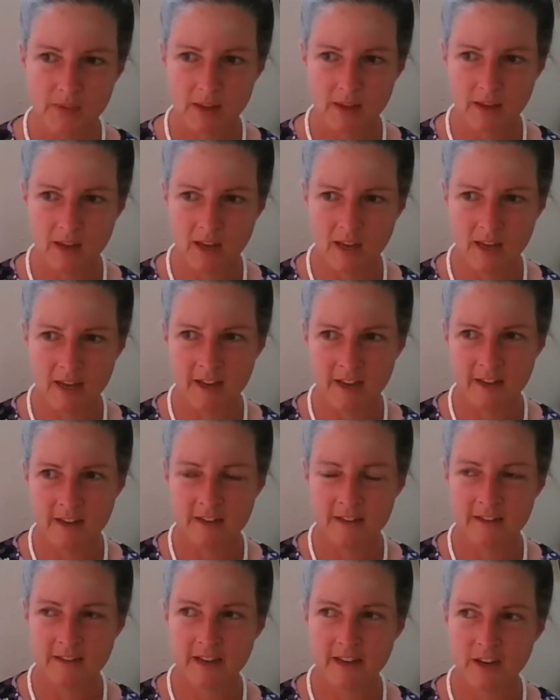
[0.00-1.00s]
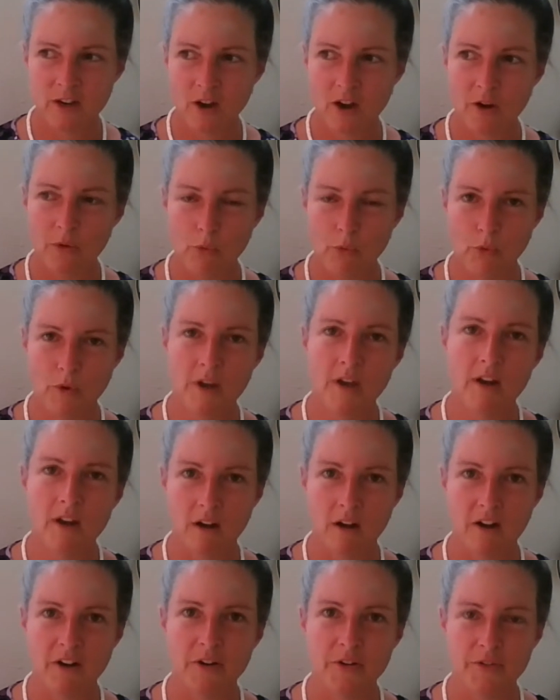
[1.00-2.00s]
and they got rid
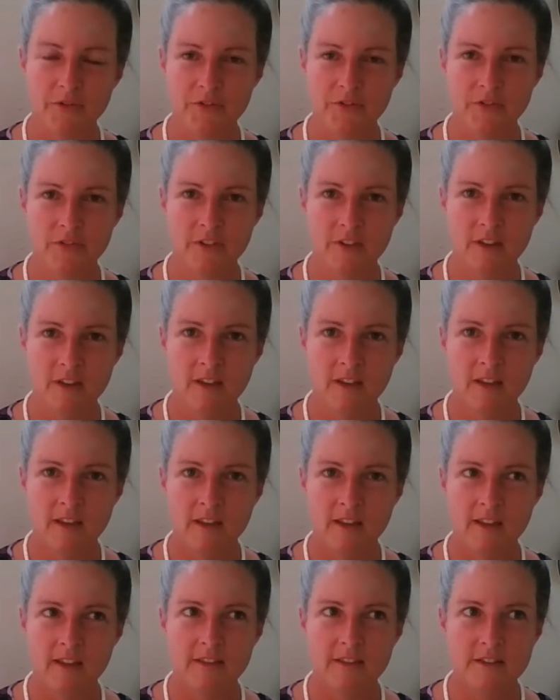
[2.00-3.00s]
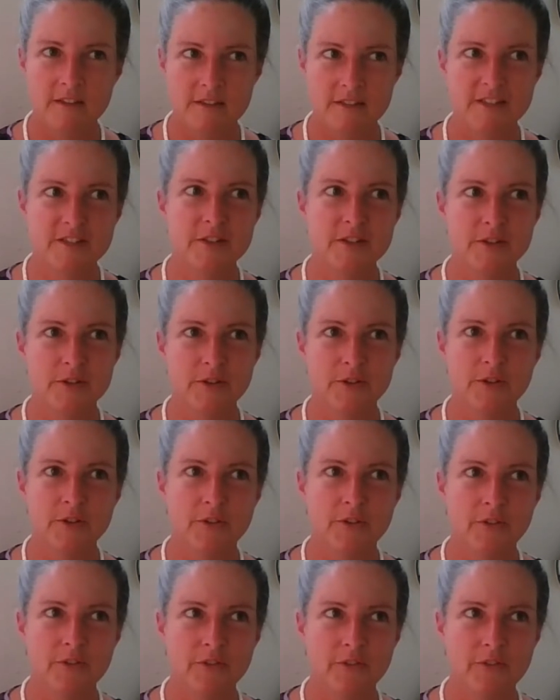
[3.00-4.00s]
of the
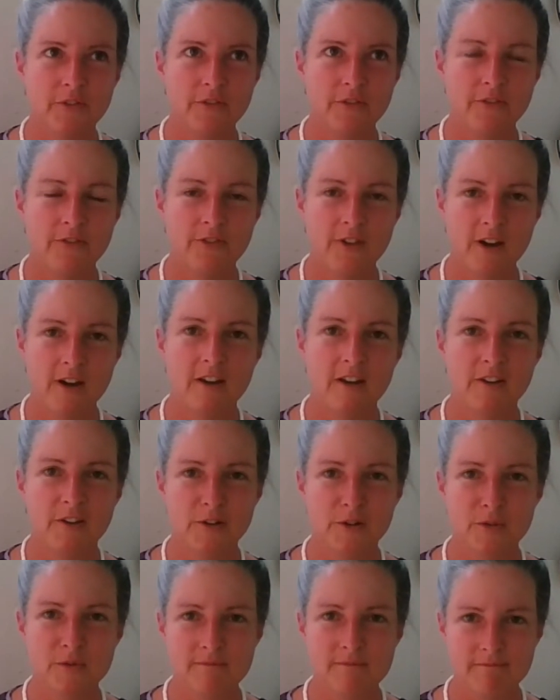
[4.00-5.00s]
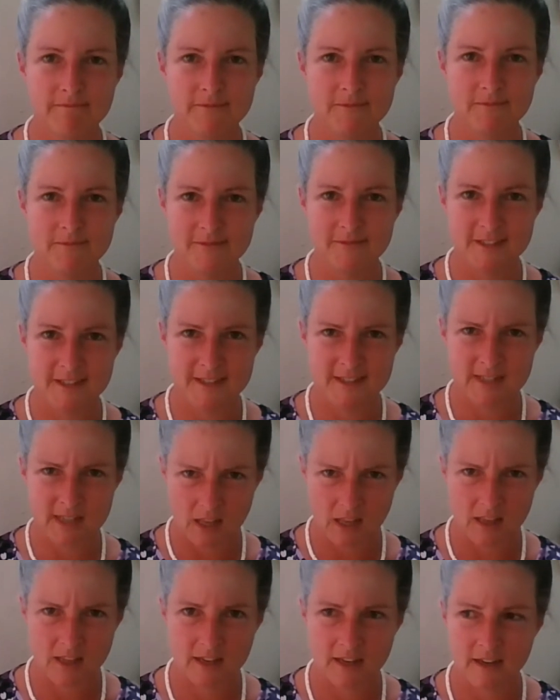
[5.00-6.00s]
digital file
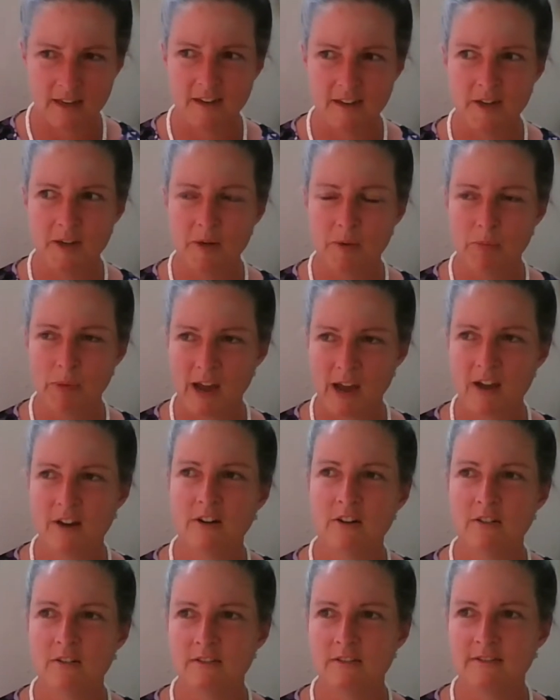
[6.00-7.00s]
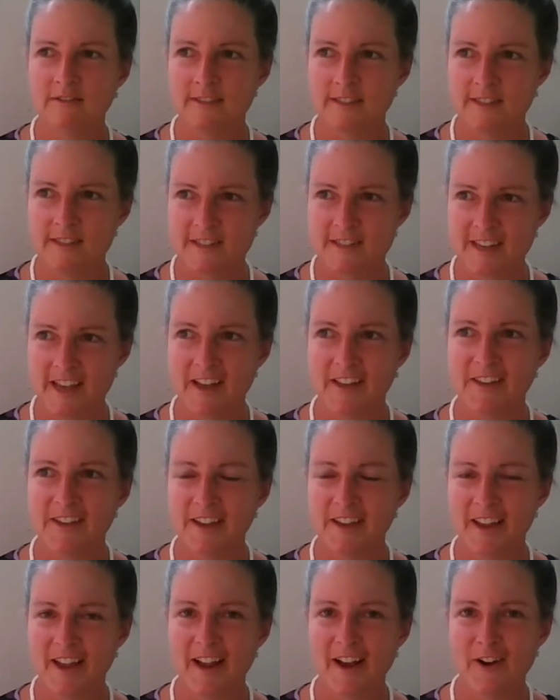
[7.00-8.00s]
selling, pattern
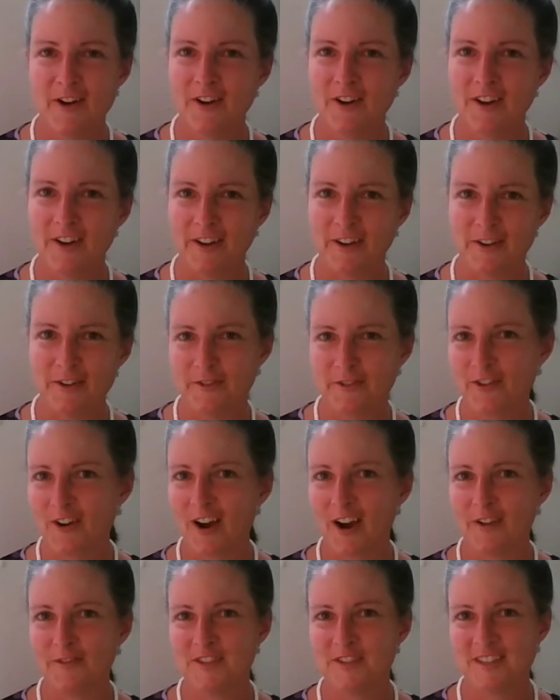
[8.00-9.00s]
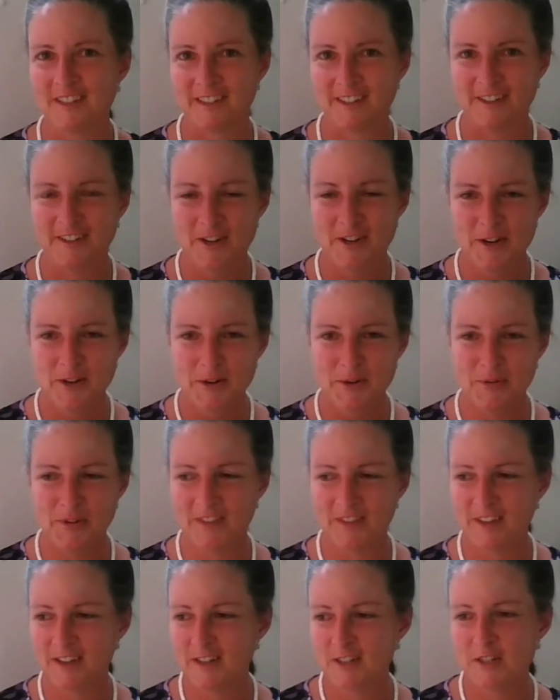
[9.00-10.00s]
selling area of Craftsy when
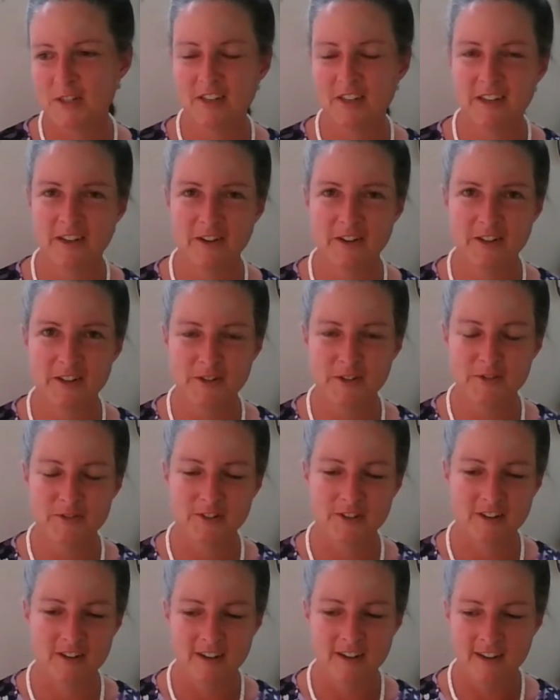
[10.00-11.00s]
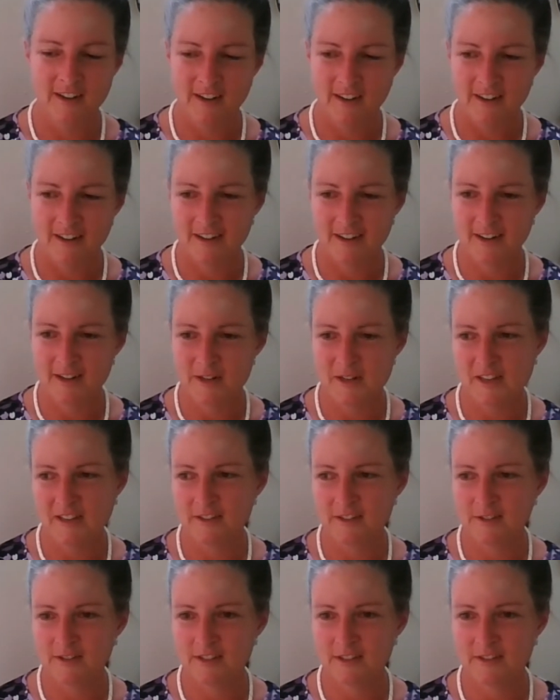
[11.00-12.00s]
they took it all over.
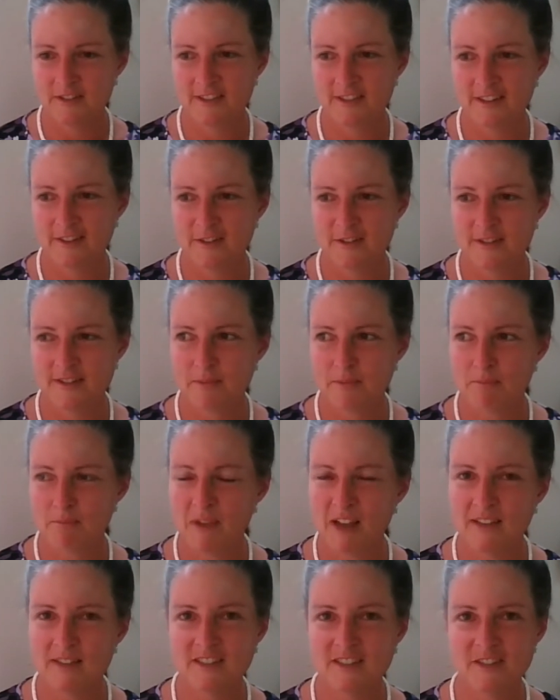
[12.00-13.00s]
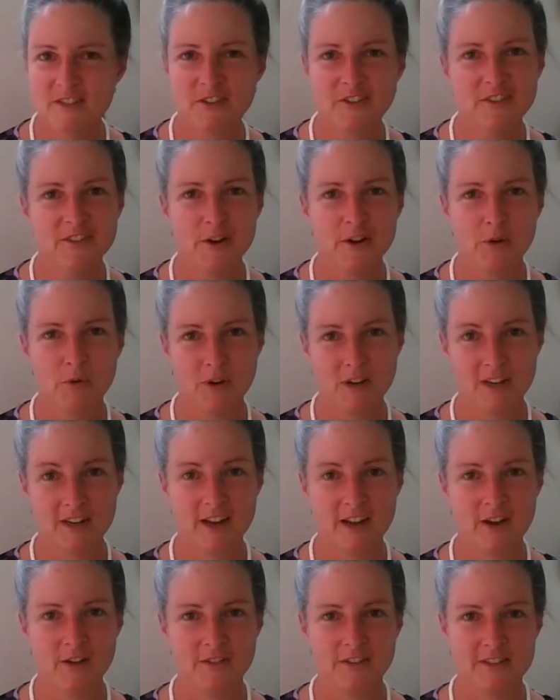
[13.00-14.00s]
There is a message on there right
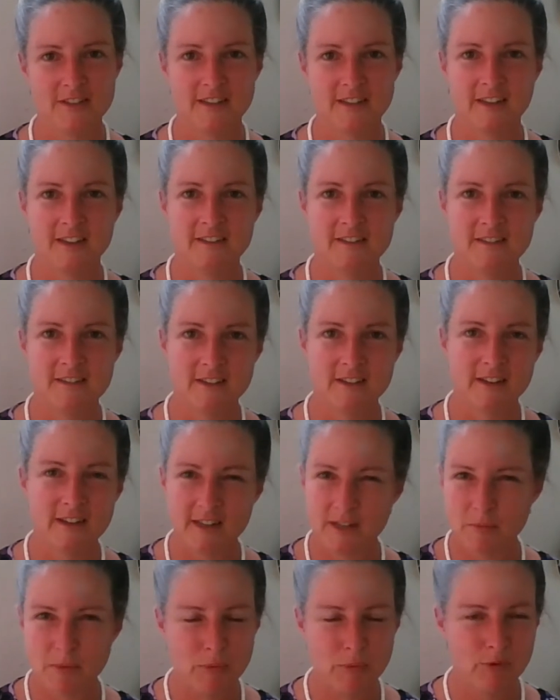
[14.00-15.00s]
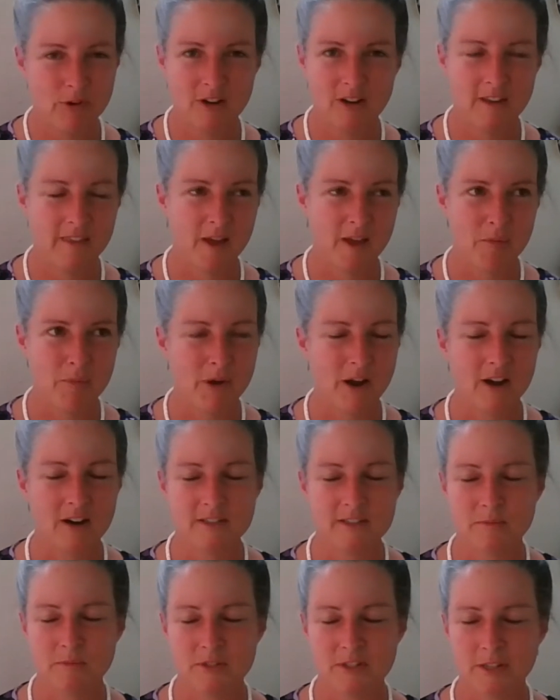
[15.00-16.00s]
now that says they're going to be bringing that back
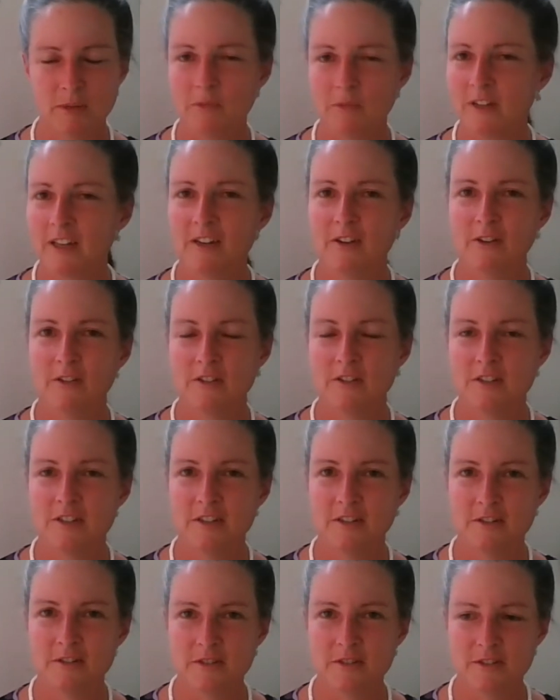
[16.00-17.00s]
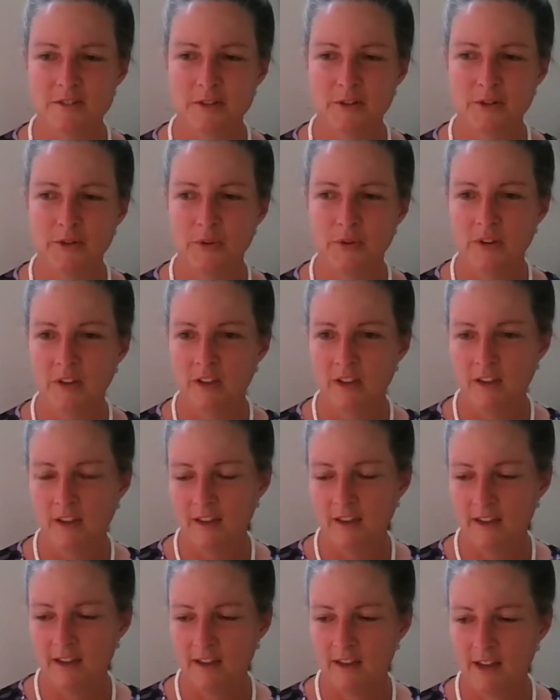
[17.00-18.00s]
sometime later this year, so
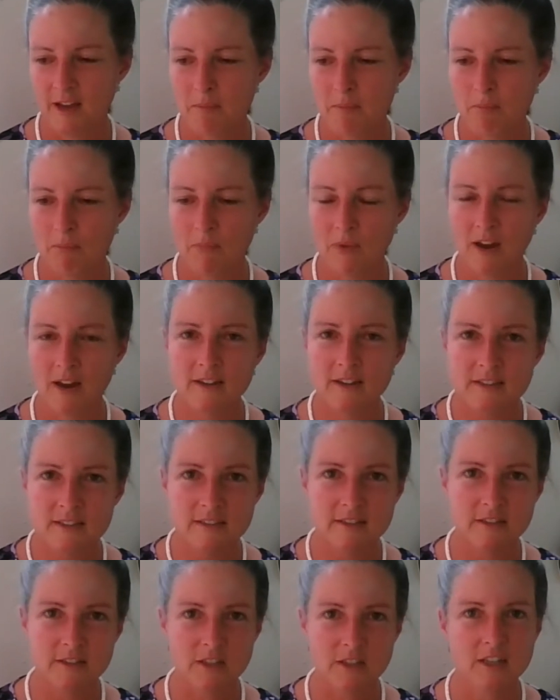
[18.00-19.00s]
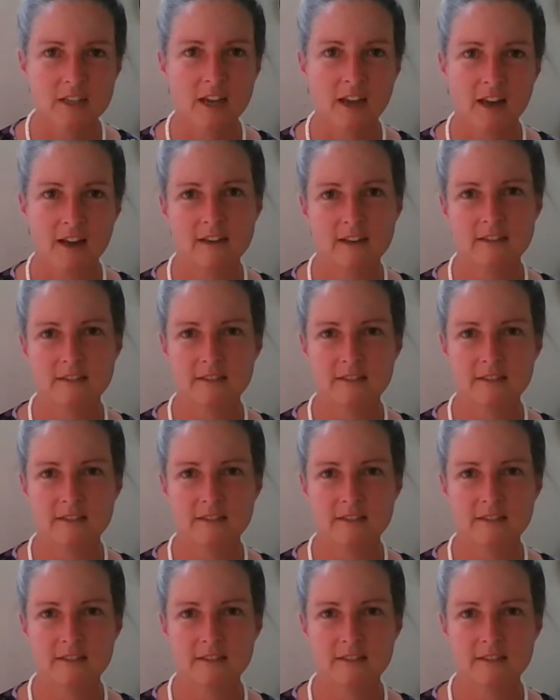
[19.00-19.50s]
I might look at